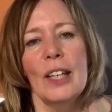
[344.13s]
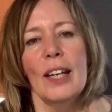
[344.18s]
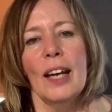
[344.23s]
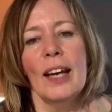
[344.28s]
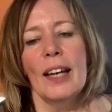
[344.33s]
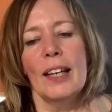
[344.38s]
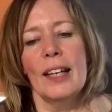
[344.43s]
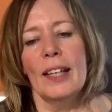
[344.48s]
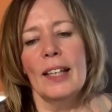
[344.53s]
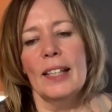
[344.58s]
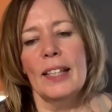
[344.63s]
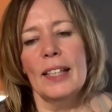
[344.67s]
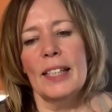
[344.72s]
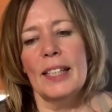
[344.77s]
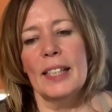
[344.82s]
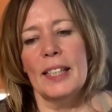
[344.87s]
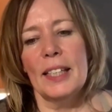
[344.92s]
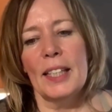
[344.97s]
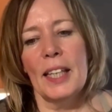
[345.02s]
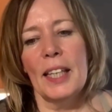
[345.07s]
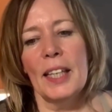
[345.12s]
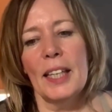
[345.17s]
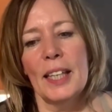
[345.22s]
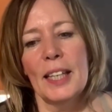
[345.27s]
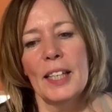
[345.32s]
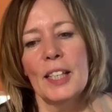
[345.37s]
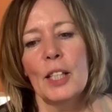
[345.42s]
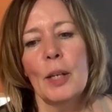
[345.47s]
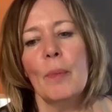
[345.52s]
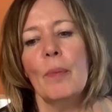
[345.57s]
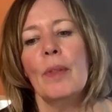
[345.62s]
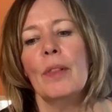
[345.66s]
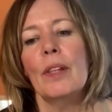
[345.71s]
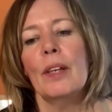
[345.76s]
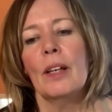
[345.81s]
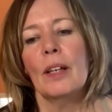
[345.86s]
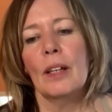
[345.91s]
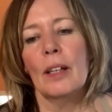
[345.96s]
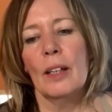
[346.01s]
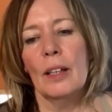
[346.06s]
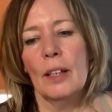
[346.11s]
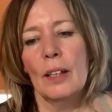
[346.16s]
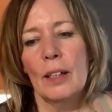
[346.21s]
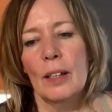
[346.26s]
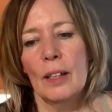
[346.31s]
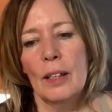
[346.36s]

and it's something